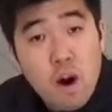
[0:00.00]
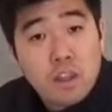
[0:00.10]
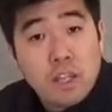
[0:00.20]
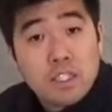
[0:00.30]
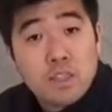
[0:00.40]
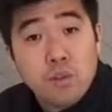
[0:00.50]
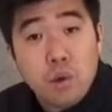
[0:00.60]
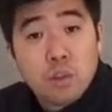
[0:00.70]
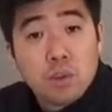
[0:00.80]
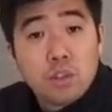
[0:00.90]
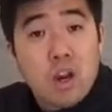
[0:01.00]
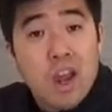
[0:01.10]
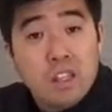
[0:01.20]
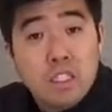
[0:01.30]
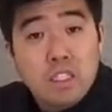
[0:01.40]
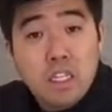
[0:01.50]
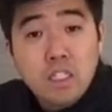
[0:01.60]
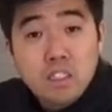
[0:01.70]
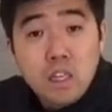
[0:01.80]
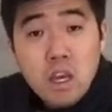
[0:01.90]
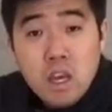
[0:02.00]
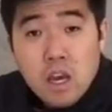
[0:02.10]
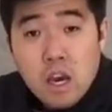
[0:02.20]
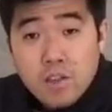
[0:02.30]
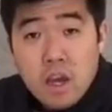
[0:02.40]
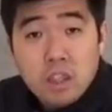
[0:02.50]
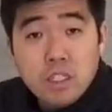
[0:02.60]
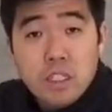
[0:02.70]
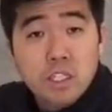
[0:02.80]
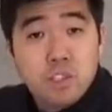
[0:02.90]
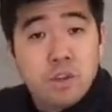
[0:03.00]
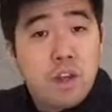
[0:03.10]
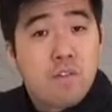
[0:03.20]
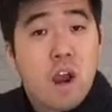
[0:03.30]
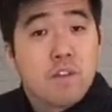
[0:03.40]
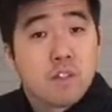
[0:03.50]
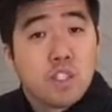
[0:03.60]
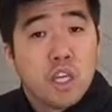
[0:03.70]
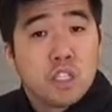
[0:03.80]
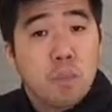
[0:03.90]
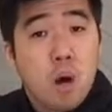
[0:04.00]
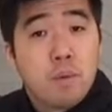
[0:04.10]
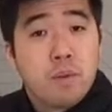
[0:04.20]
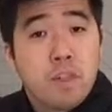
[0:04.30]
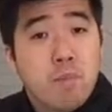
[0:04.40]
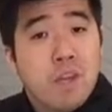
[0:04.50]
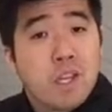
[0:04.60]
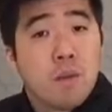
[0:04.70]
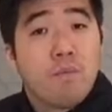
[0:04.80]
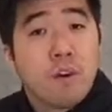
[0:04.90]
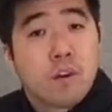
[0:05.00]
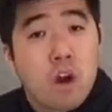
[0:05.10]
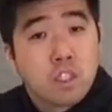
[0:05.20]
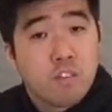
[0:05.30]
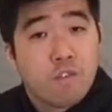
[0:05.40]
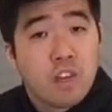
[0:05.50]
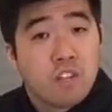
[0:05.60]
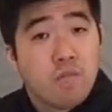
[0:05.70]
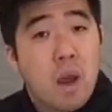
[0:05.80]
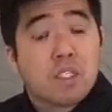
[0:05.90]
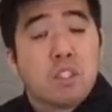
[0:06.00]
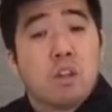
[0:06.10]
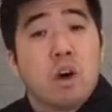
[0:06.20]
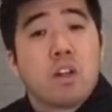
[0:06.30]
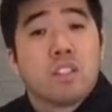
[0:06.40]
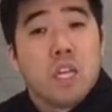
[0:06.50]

fog lights, and those ones are LEDs. Uh, the LEDs, you'll never have to change a bulb in them, making them very cost effective, passing a lot of